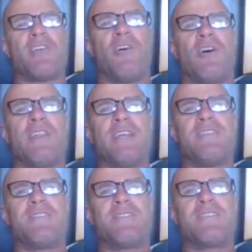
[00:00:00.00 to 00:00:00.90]
that guy
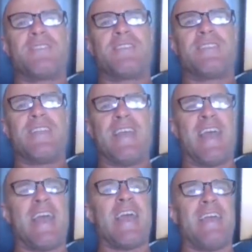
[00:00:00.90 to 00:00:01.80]
that's
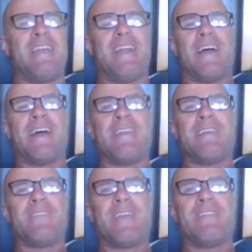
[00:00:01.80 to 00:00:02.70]
there,
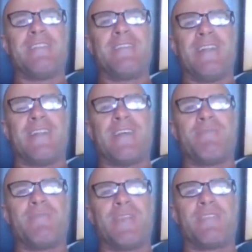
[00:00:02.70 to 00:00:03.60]

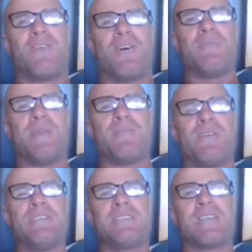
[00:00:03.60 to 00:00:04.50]
that time there
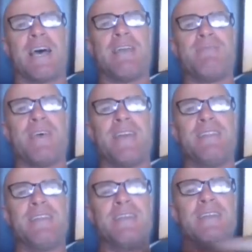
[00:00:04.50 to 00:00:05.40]
where he saved
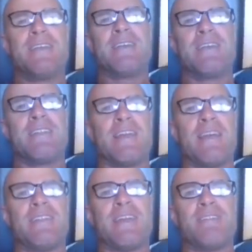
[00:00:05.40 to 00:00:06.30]
that
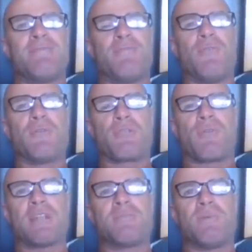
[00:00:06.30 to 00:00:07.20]
forward
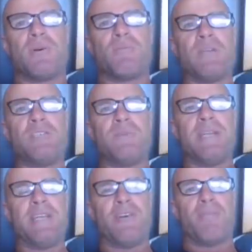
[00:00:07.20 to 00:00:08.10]
thrust by
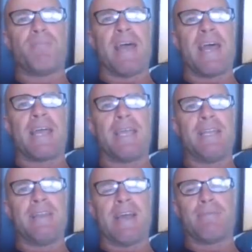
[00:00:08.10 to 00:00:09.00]
Richmond. He got back
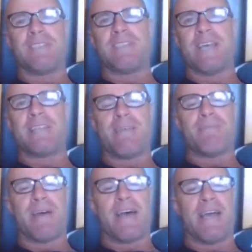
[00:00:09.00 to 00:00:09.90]
and he was able to take
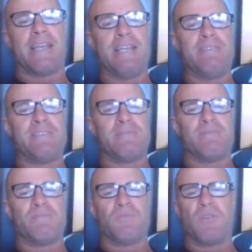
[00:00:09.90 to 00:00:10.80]
that mark, and he's
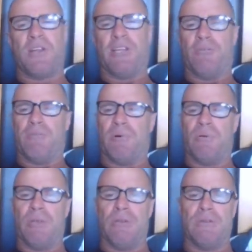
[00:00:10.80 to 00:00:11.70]
really good
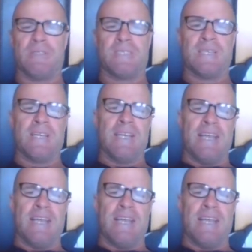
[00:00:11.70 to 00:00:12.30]
ball use.